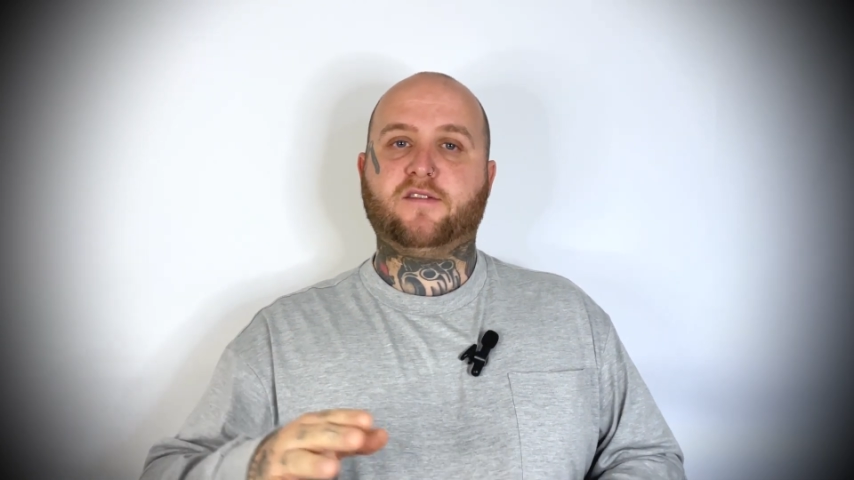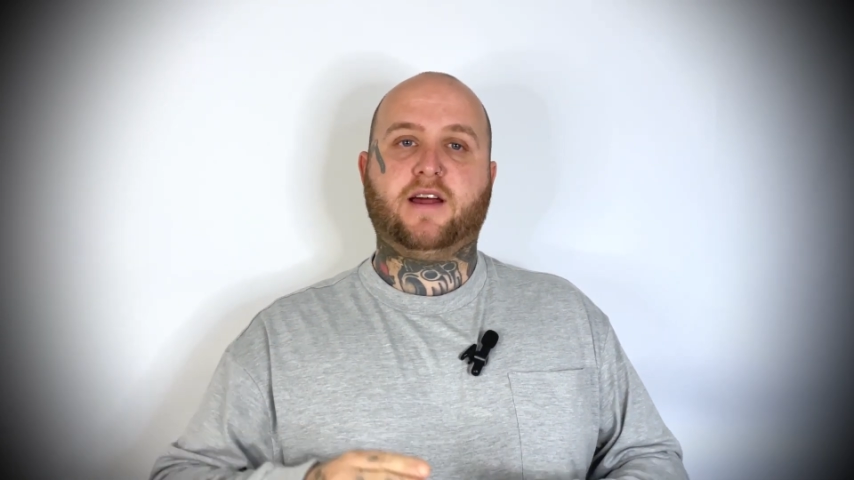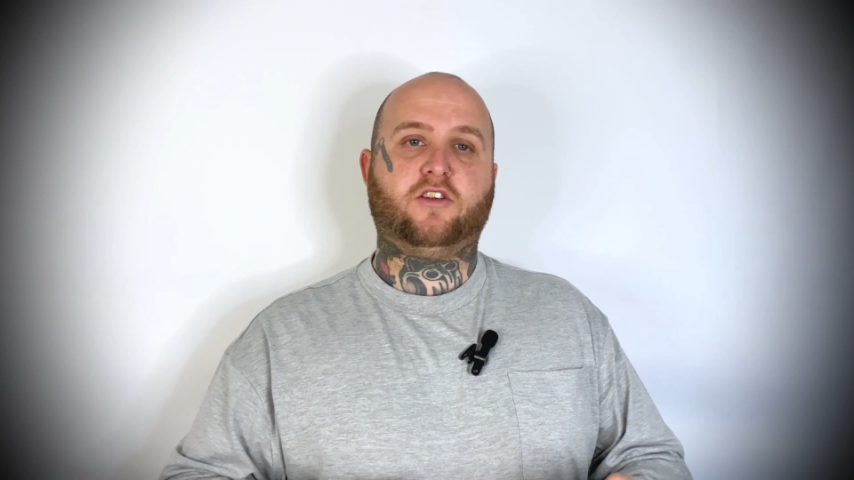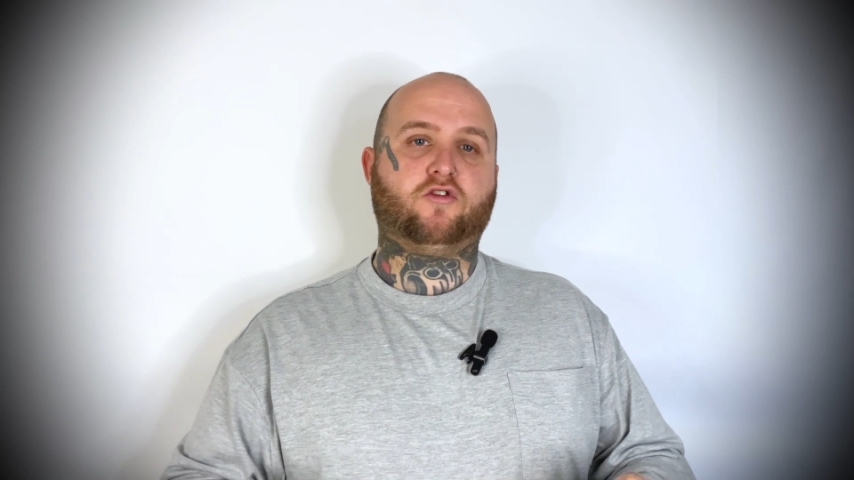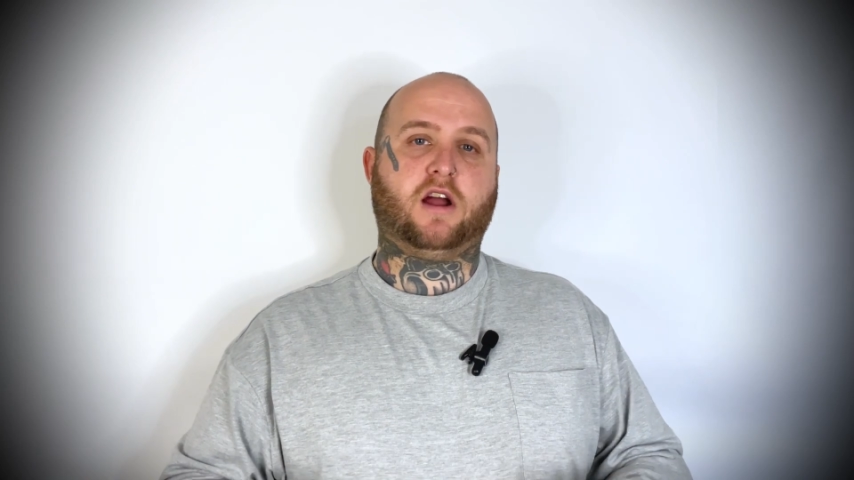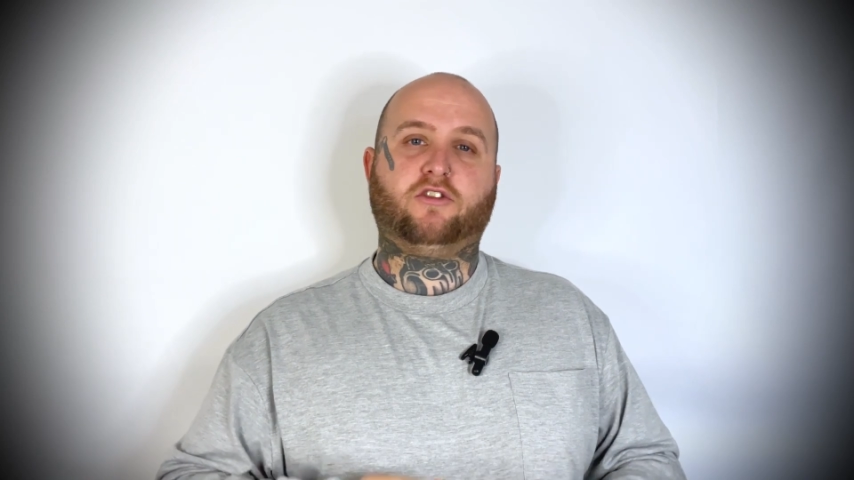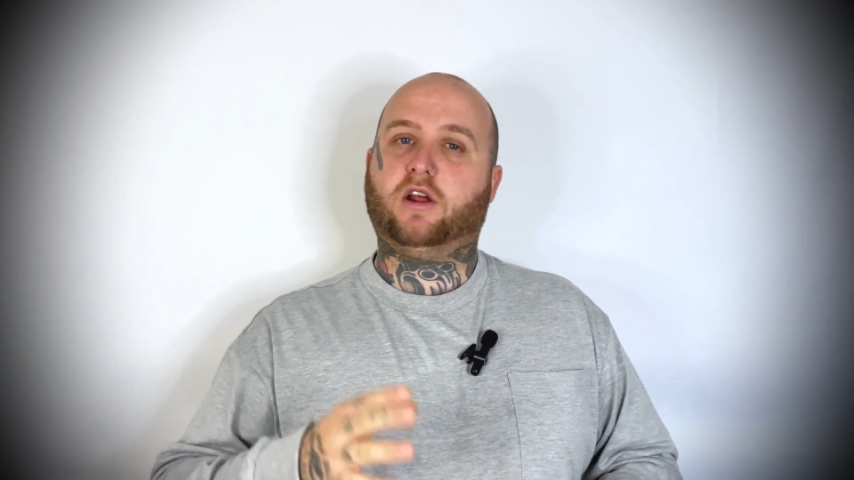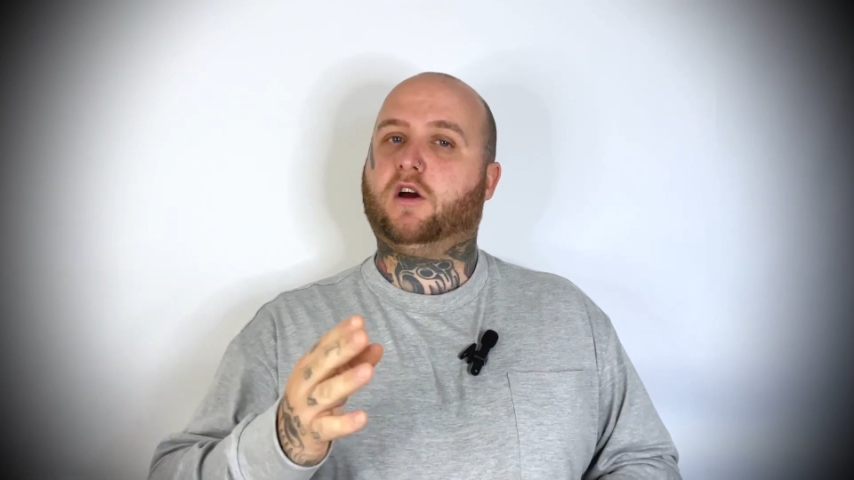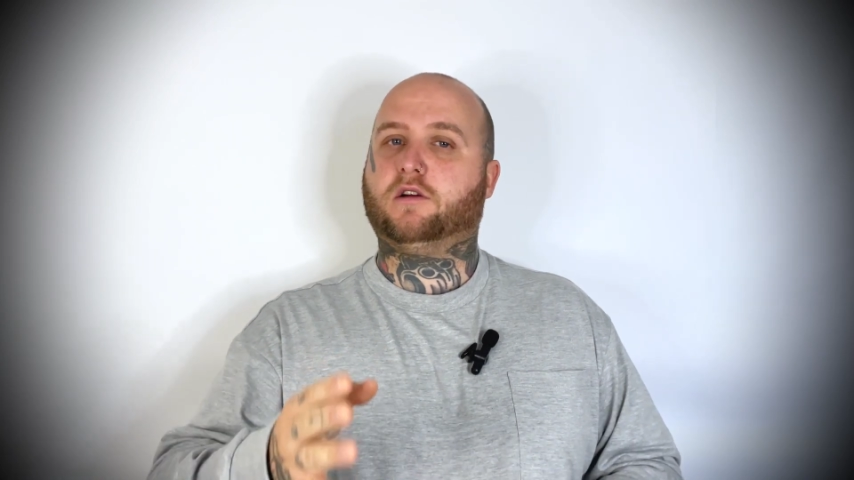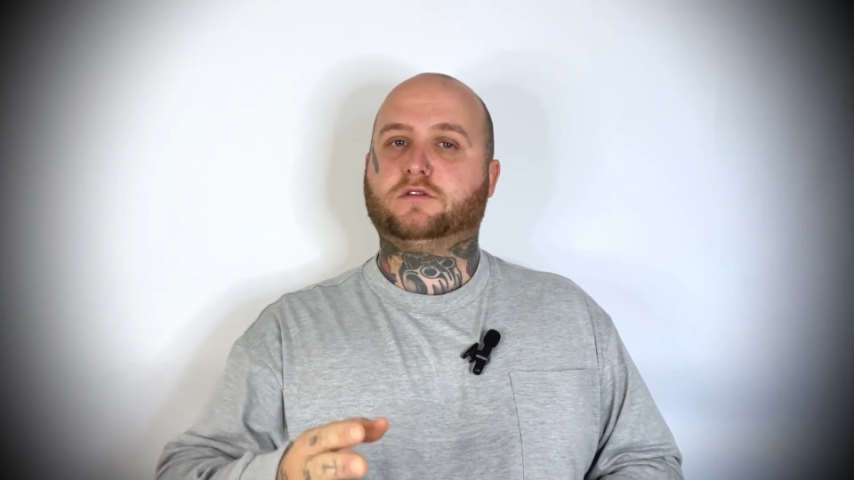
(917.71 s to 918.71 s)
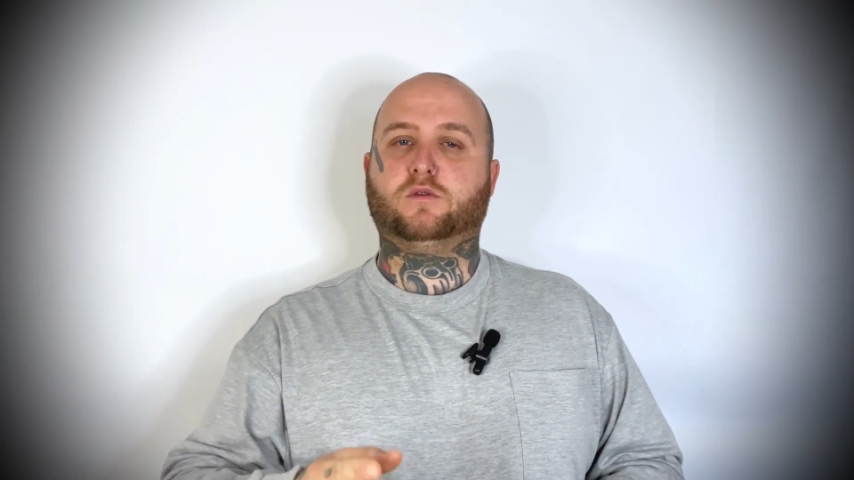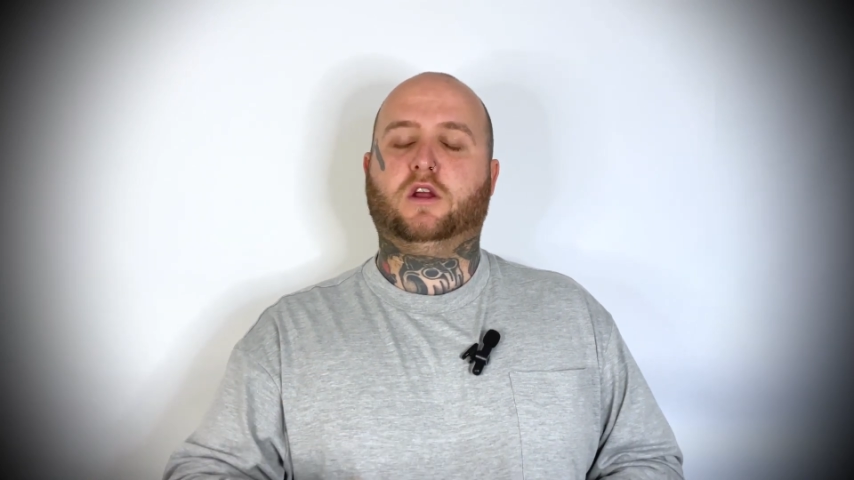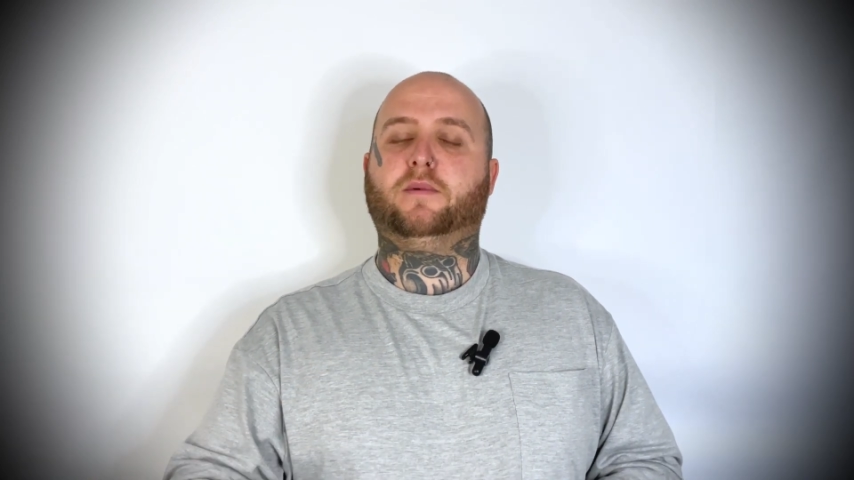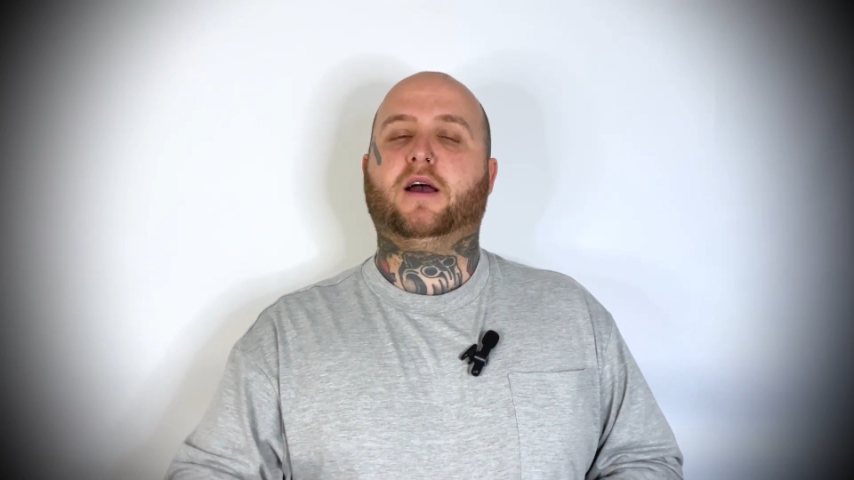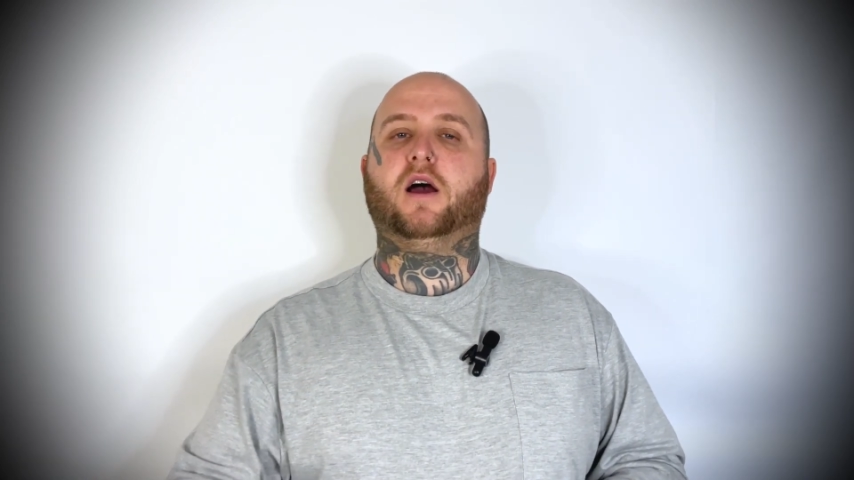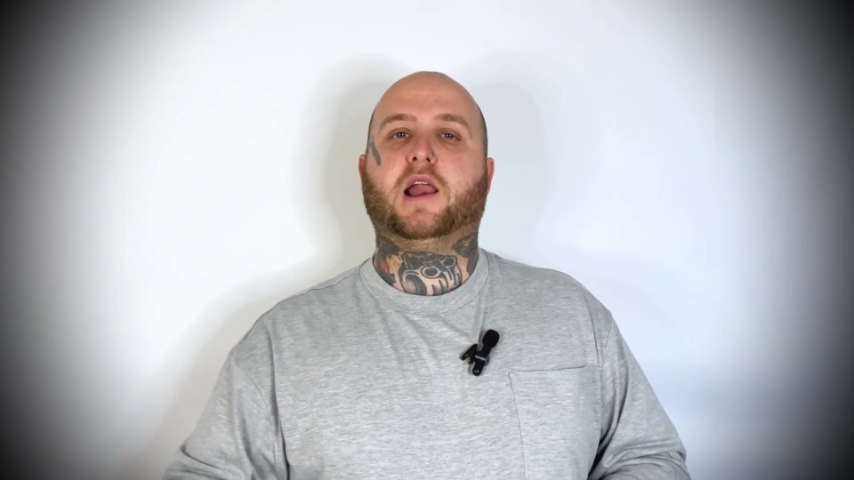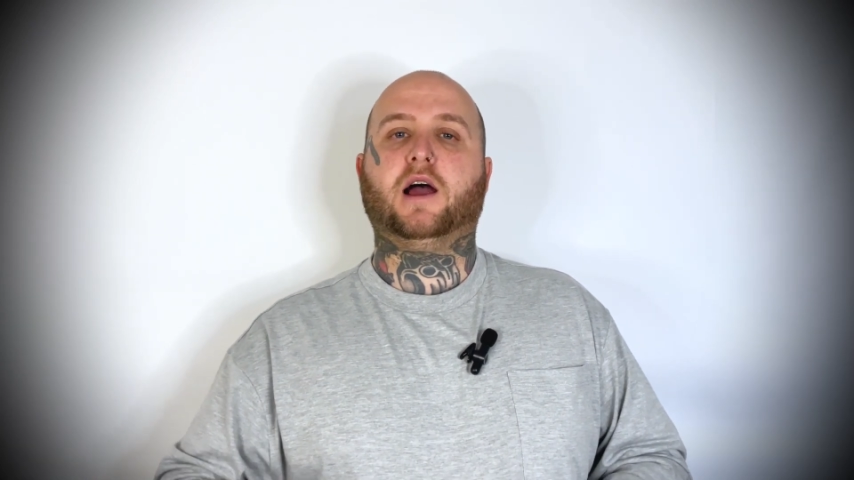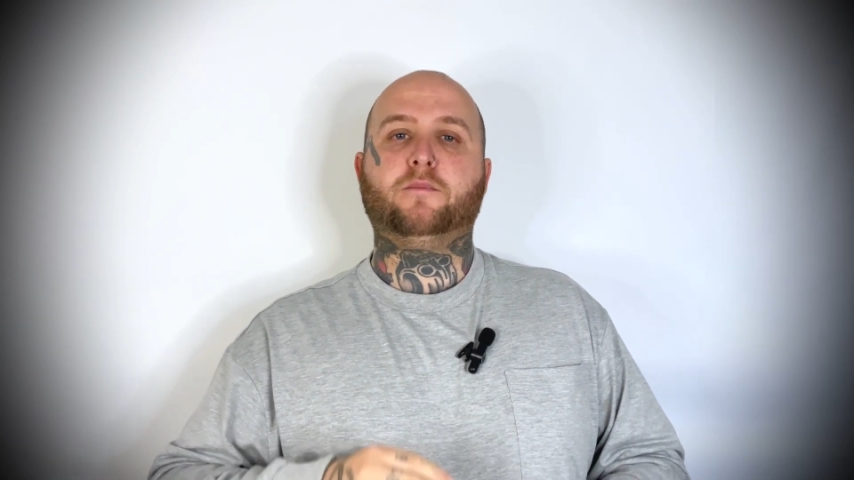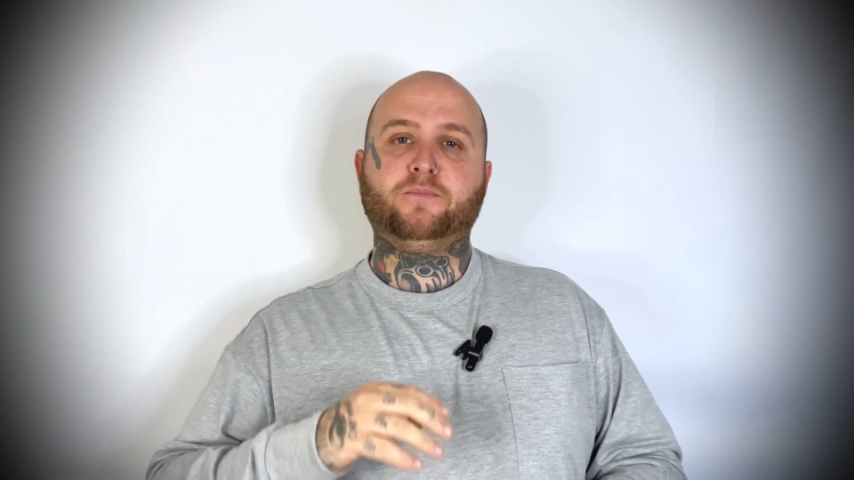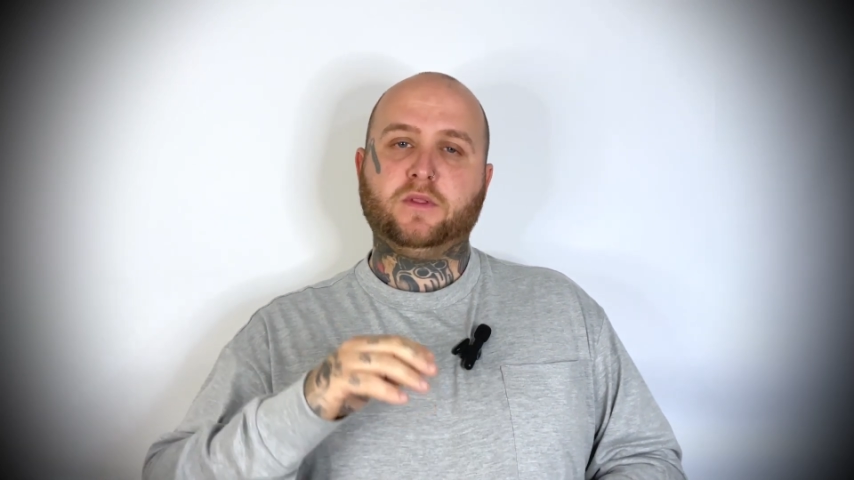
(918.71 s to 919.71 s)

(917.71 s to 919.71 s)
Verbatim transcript: around a structure like I was talking about earlier,